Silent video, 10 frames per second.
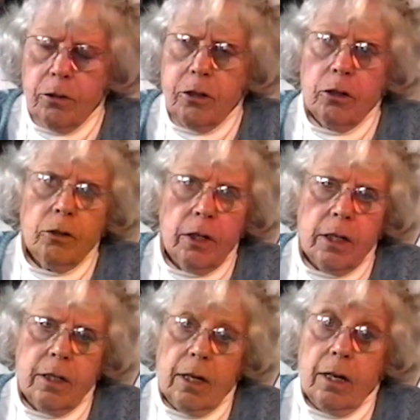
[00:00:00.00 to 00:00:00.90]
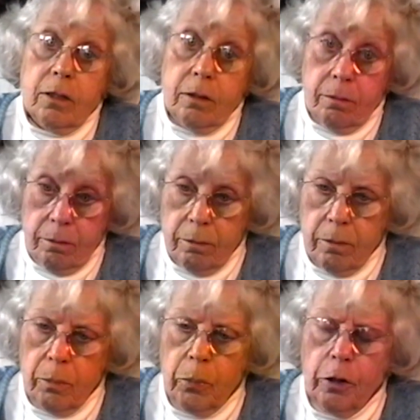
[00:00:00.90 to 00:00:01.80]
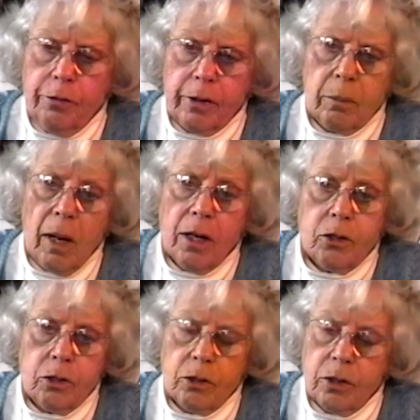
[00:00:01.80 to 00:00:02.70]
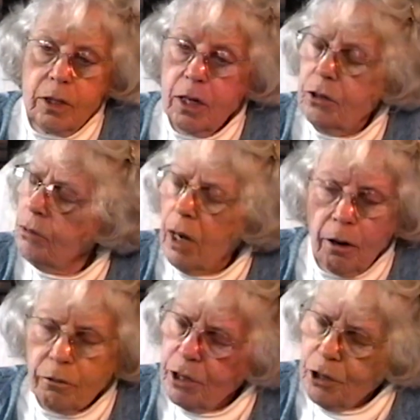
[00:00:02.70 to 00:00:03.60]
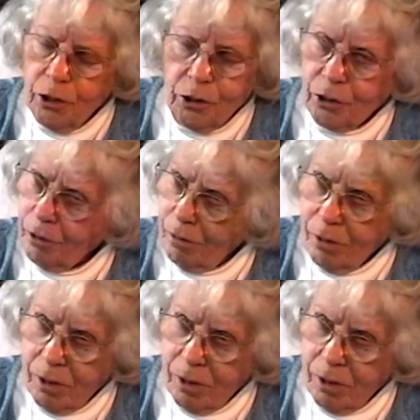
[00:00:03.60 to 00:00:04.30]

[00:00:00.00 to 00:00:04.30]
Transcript: duties as perfect masters, they do not return.